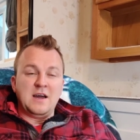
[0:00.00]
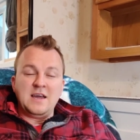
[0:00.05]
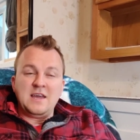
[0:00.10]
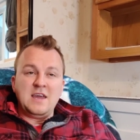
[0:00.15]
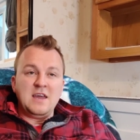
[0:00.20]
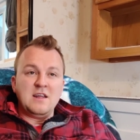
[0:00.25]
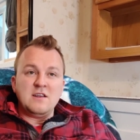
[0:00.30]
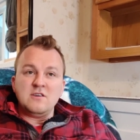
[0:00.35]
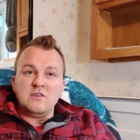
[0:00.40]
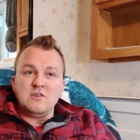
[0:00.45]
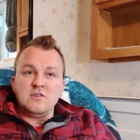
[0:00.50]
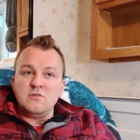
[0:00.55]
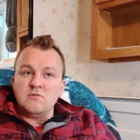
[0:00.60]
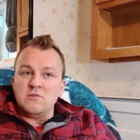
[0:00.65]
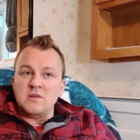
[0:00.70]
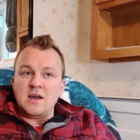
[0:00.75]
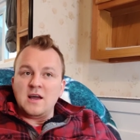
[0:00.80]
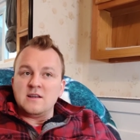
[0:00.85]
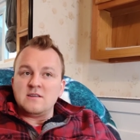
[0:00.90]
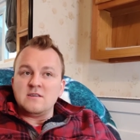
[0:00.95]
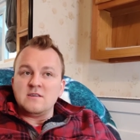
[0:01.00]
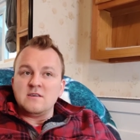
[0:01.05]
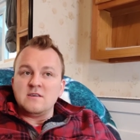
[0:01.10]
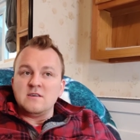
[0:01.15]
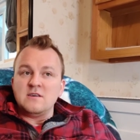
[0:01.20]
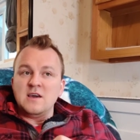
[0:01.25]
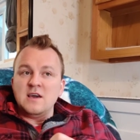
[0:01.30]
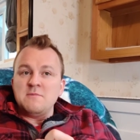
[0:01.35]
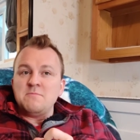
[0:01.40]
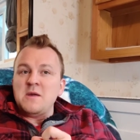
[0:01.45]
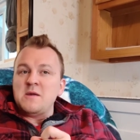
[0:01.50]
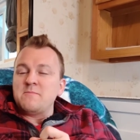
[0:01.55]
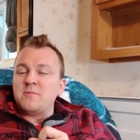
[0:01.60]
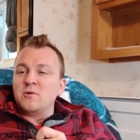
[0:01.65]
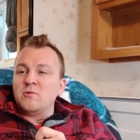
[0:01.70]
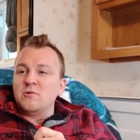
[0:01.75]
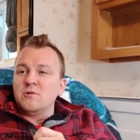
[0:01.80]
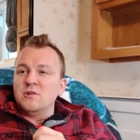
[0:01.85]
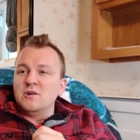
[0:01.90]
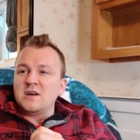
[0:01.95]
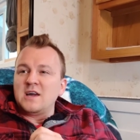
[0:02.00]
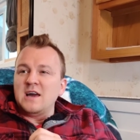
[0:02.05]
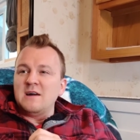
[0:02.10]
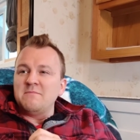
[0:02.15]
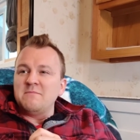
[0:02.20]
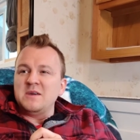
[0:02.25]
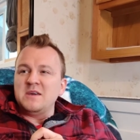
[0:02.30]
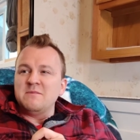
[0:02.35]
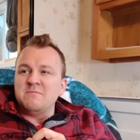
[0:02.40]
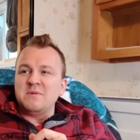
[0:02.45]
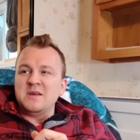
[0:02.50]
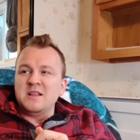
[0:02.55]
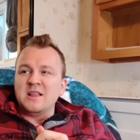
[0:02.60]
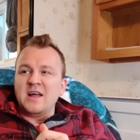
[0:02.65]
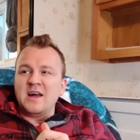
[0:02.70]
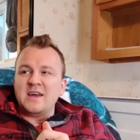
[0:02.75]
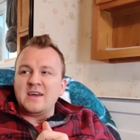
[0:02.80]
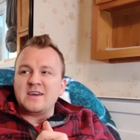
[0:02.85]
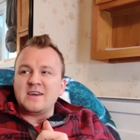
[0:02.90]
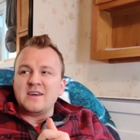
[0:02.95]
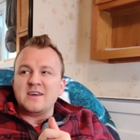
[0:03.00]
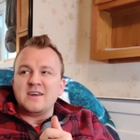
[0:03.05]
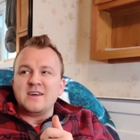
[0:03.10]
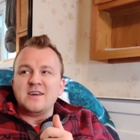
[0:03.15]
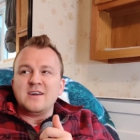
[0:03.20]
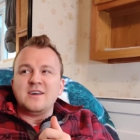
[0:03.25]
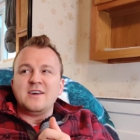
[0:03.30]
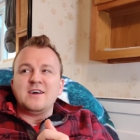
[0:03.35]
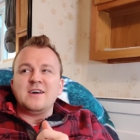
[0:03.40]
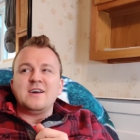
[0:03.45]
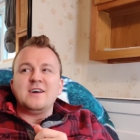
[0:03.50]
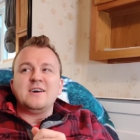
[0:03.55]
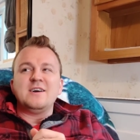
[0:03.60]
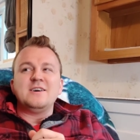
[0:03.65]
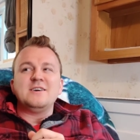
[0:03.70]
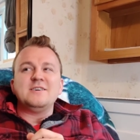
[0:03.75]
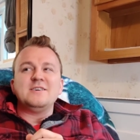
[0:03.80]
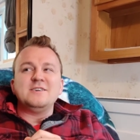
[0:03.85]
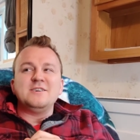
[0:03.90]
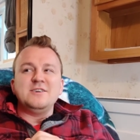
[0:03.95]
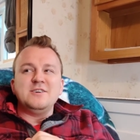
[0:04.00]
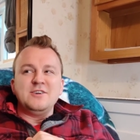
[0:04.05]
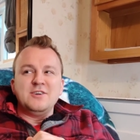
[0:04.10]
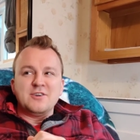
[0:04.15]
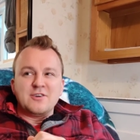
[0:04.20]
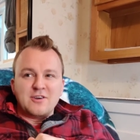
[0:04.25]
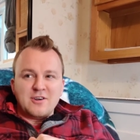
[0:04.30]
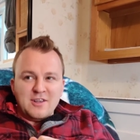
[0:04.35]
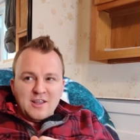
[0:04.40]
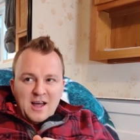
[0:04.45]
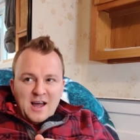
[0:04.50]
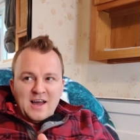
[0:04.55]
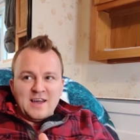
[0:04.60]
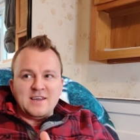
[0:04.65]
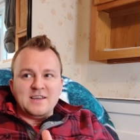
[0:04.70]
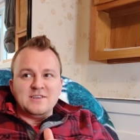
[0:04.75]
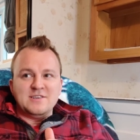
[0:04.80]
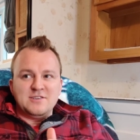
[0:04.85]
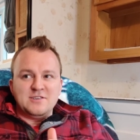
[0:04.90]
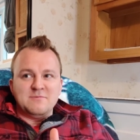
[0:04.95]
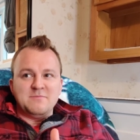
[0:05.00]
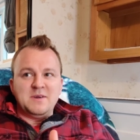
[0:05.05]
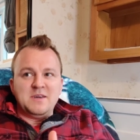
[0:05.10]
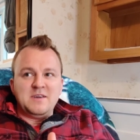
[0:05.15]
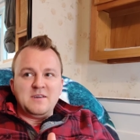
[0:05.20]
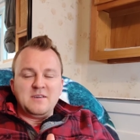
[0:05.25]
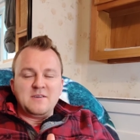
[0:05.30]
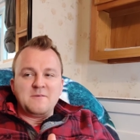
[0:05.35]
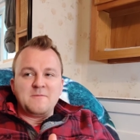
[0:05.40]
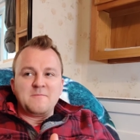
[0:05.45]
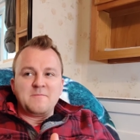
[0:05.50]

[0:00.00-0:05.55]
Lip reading: I can't do that. And people will look at me and be like, you're lying to me